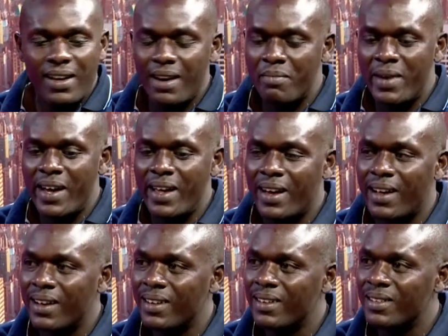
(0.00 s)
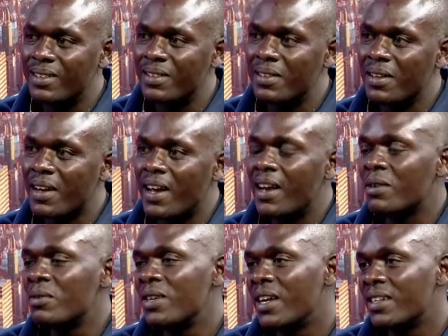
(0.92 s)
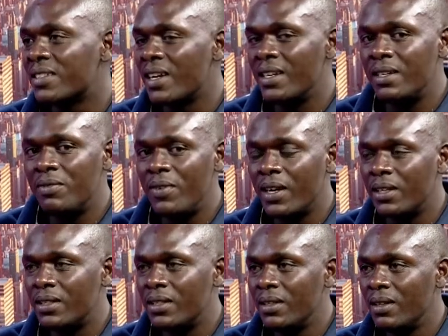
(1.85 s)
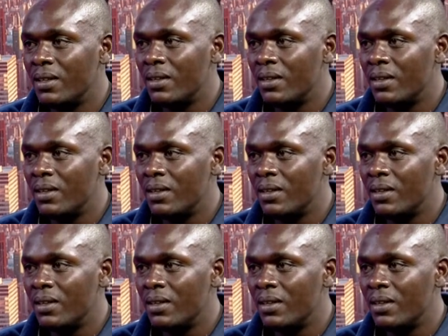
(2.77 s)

Kabaya. Kanakuja na side effect.